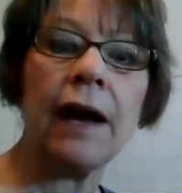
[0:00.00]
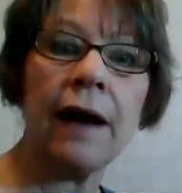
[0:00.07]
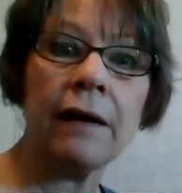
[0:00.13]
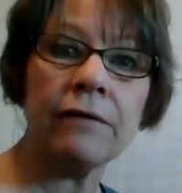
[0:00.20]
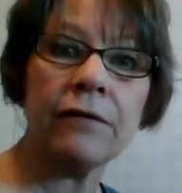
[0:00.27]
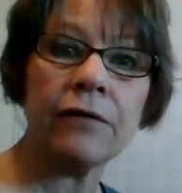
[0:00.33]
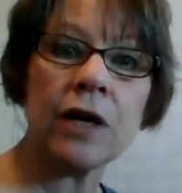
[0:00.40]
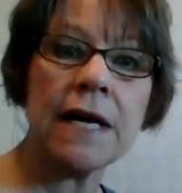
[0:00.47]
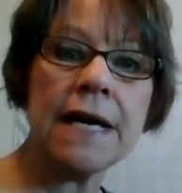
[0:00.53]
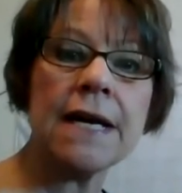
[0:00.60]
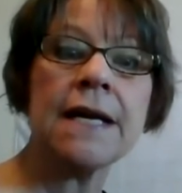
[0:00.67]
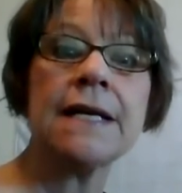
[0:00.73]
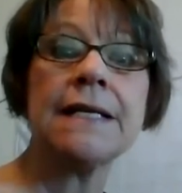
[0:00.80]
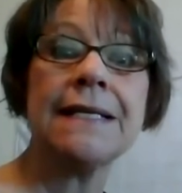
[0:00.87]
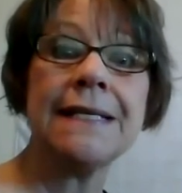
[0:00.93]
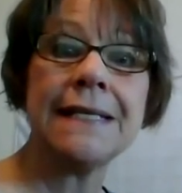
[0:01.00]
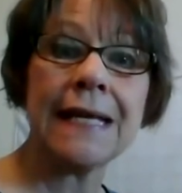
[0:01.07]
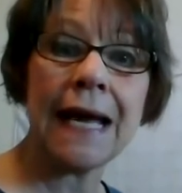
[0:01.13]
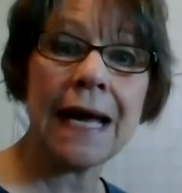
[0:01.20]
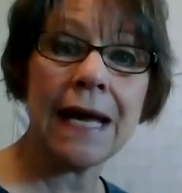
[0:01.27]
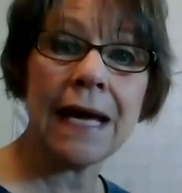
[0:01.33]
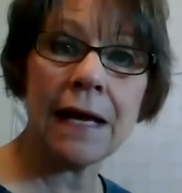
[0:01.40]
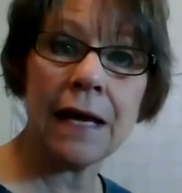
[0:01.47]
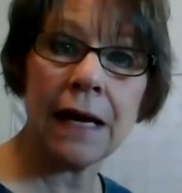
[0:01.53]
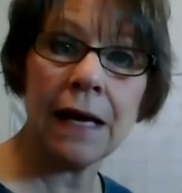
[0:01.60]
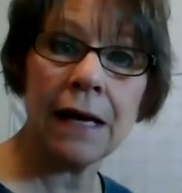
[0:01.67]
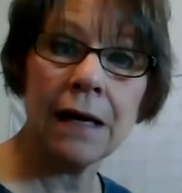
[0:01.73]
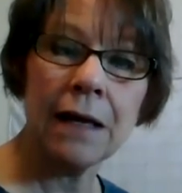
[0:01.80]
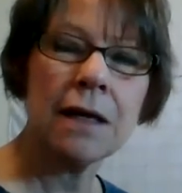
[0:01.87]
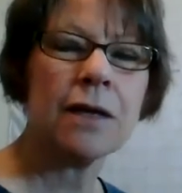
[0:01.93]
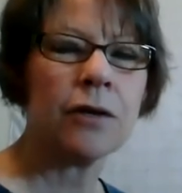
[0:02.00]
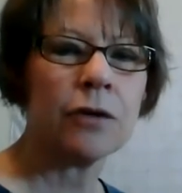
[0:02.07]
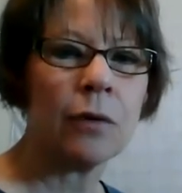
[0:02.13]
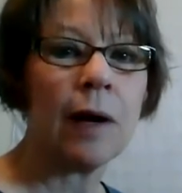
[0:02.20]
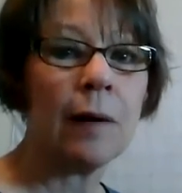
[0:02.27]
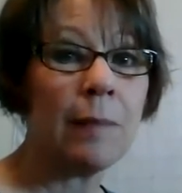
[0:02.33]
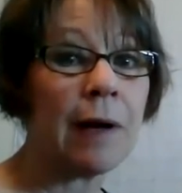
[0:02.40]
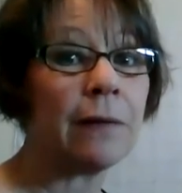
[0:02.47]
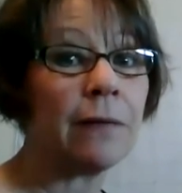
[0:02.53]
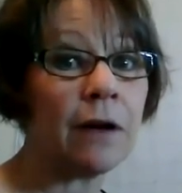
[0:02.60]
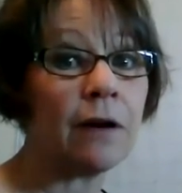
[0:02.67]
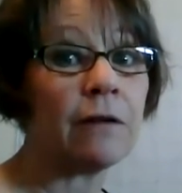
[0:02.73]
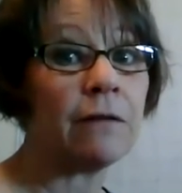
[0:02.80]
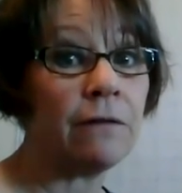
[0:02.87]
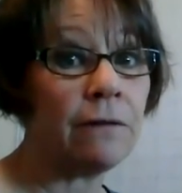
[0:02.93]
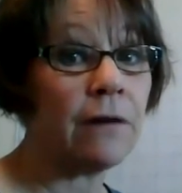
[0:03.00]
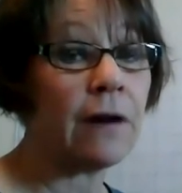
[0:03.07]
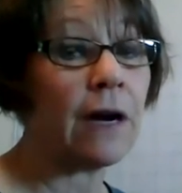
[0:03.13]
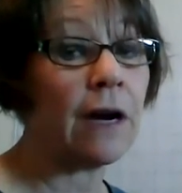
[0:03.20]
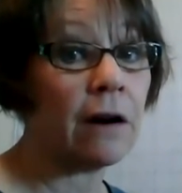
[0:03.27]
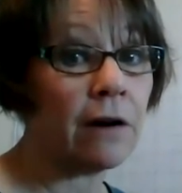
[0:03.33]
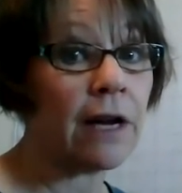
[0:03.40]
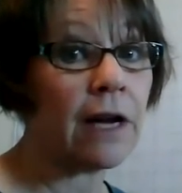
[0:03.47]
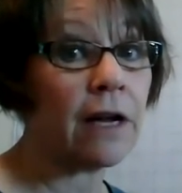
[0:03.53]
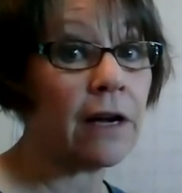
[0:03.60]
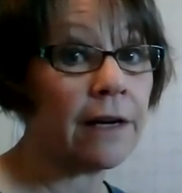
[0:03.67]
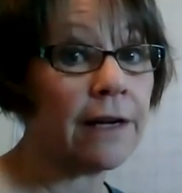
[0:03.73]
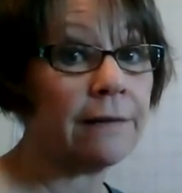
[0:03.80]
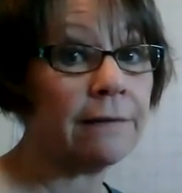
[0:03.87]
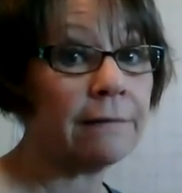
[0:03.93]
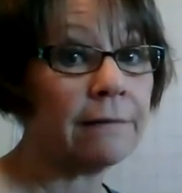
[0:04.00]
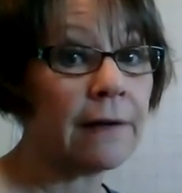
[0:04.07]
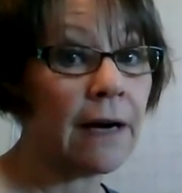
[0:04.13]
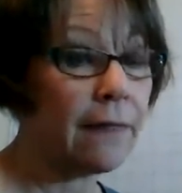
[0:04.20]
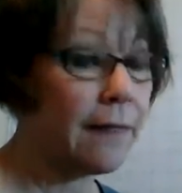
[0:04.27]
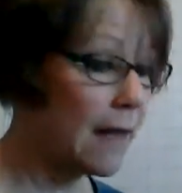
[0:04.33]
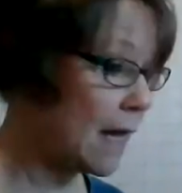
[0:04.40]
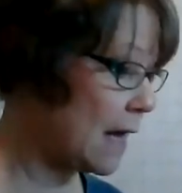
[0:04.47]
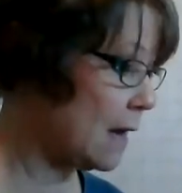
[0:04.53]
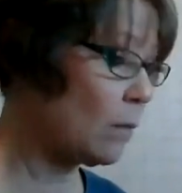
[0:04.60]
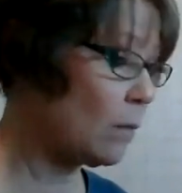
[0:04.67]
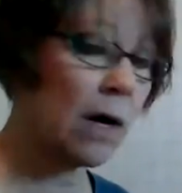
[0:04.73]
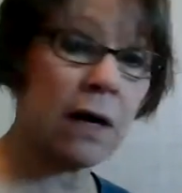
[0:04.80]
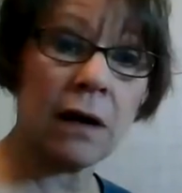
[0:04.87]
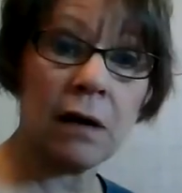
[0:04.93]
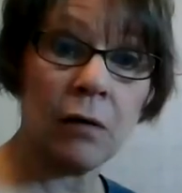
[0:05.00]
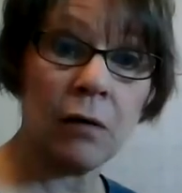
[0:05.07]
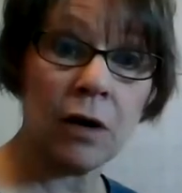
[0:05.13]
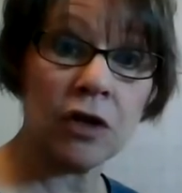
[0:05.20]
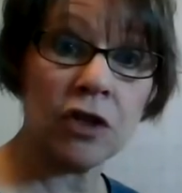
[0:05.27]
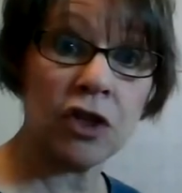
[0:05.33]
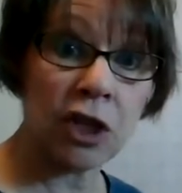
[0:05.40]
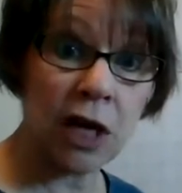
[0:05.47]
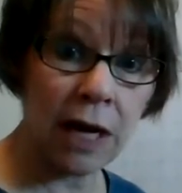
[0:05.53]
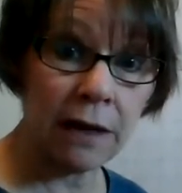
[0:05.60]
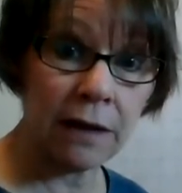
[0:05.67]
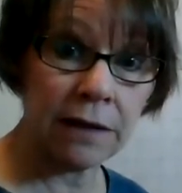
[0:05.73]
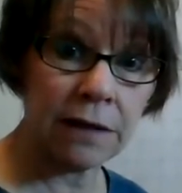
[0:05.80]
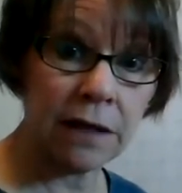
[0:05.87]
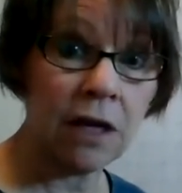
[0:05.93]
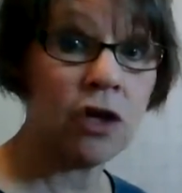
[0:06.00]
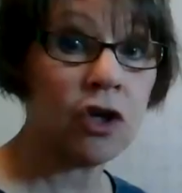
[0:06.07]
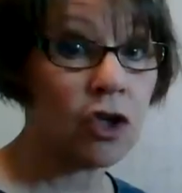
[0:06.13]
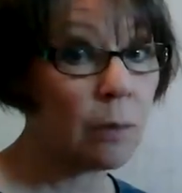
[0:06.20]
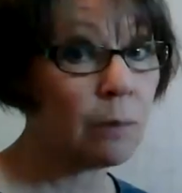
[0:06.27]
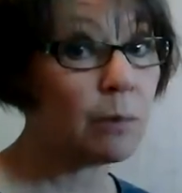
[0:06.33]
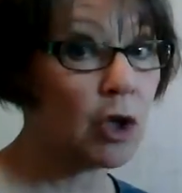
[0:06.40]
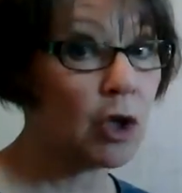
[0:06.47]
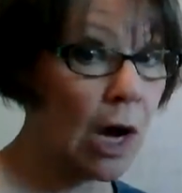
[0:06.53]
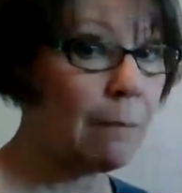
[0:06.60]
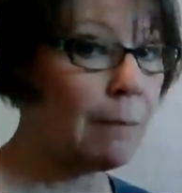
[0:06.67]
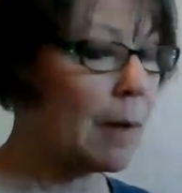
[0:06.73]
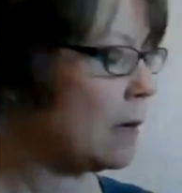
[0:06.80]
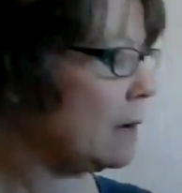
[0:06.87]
every day. So I bet they're very good. I think I want to go to Shell's Ship Shop.